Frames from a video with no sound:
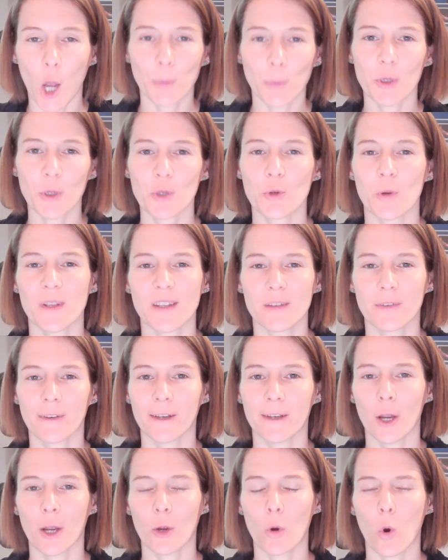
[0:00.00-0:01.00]
I hope you enjoyed this
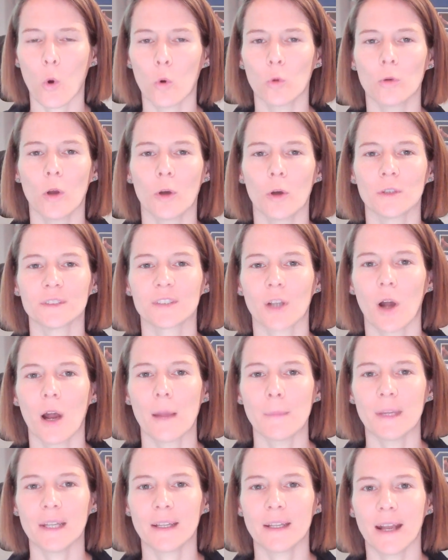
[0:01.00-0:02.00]
video all on
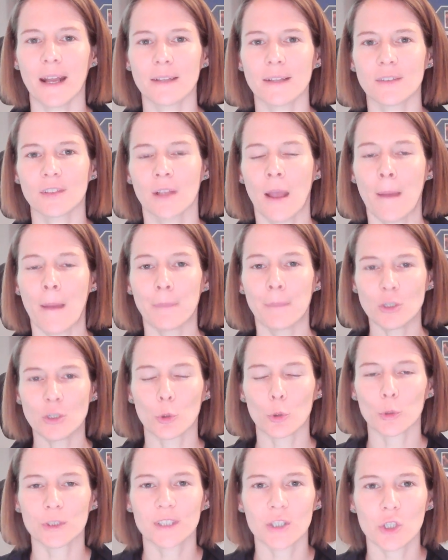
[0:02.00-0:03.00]
timing gates. Be
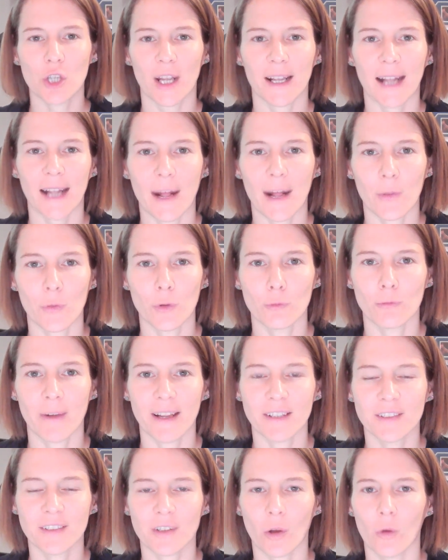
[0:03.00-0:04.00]
sure to check out the
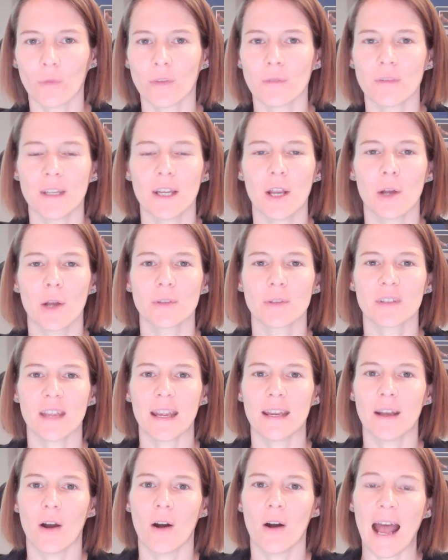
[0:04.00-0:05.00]
rest of the videos
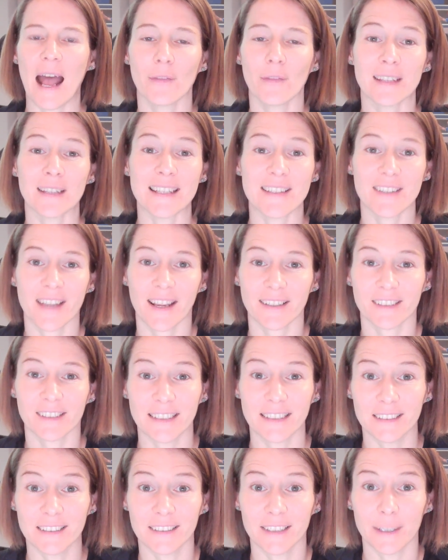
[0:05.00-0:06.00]
in our athlete
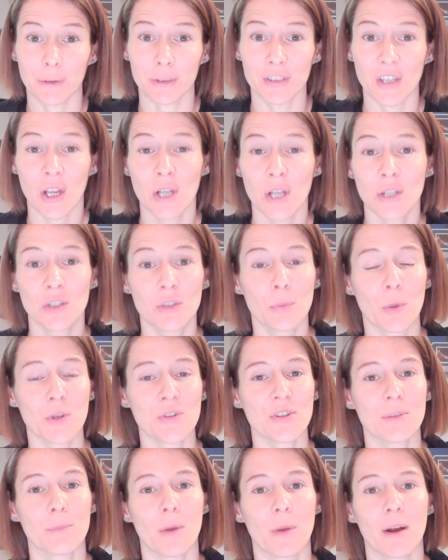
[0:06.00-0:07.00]
testing series
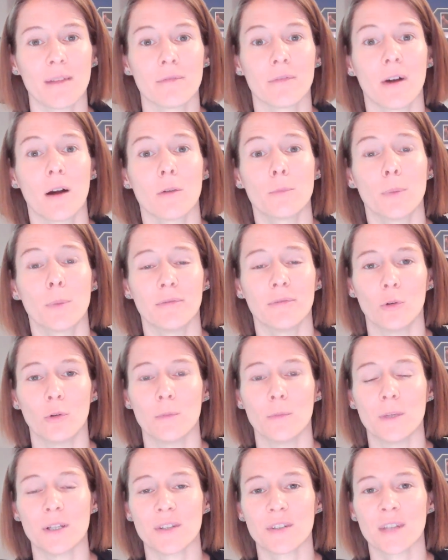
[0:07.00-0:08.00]
sponsored by VALD
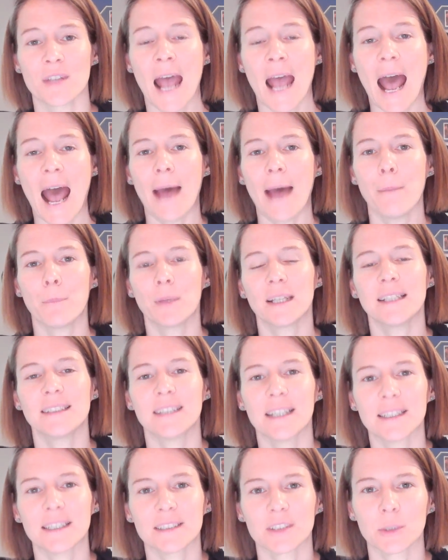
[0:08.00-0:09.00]
Performance. And
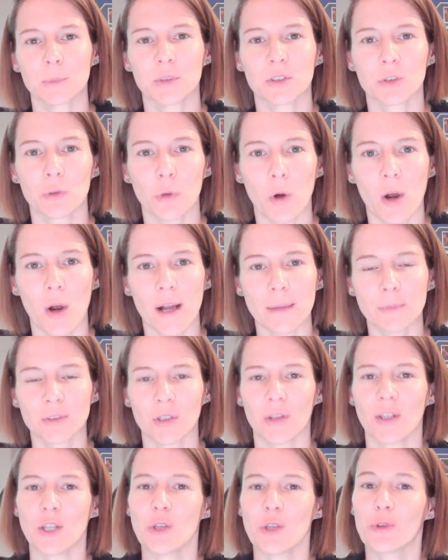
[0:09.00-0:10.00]
please hit subscribe
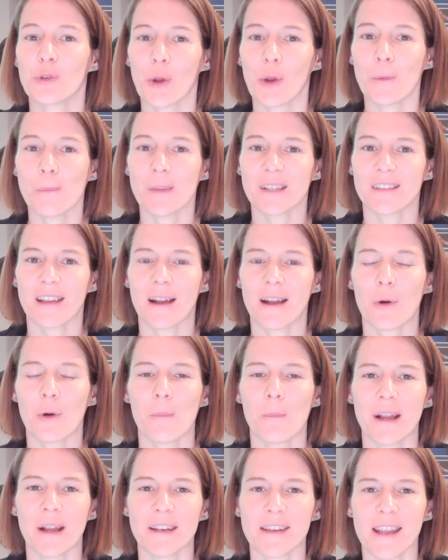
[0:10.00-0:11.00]
so that you don't miss out
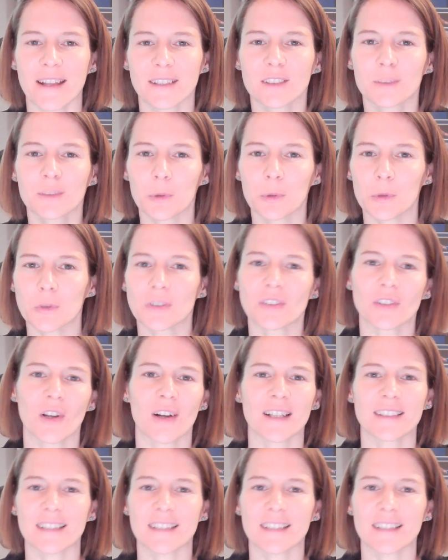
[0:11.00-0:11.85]
on my next Sports